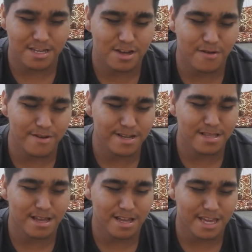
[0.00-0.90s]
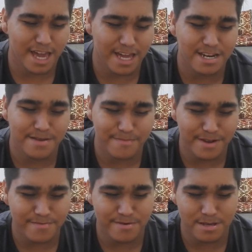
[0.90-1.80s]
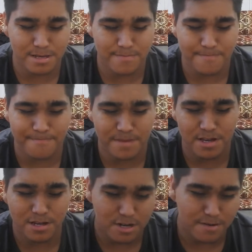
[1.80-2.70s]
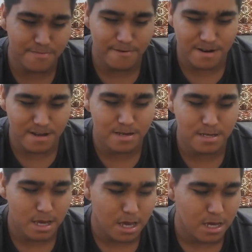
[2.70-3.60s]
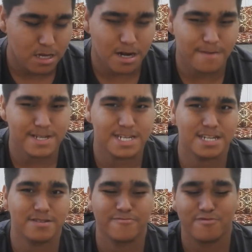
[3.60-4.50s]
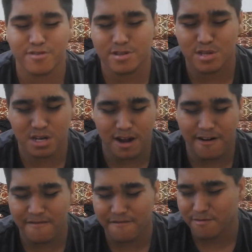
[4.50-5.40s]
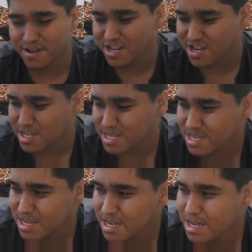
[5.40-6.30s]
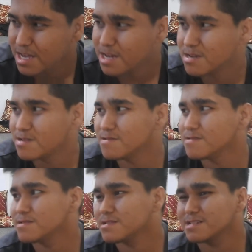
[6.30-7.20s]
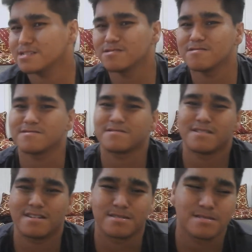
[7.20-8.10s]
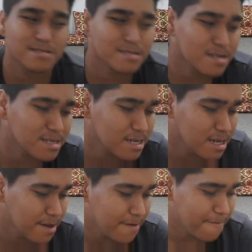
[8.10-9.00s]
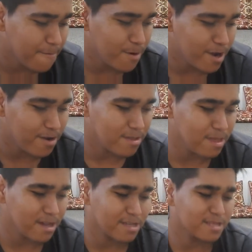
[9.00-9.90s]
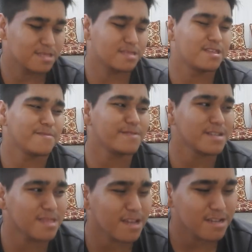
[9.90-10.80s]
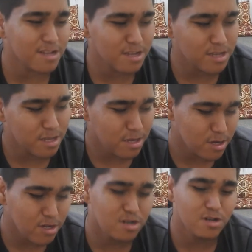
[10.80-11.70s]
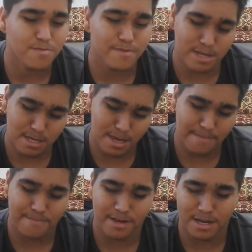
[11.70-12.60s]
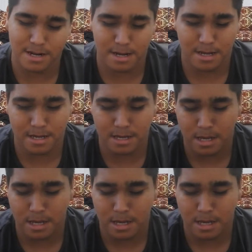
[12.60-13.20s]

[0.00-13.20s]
going, like, hating people's YouTube videos, commenting rude stuff, which is like not nice. It's like where like they've been like YouTubers that been like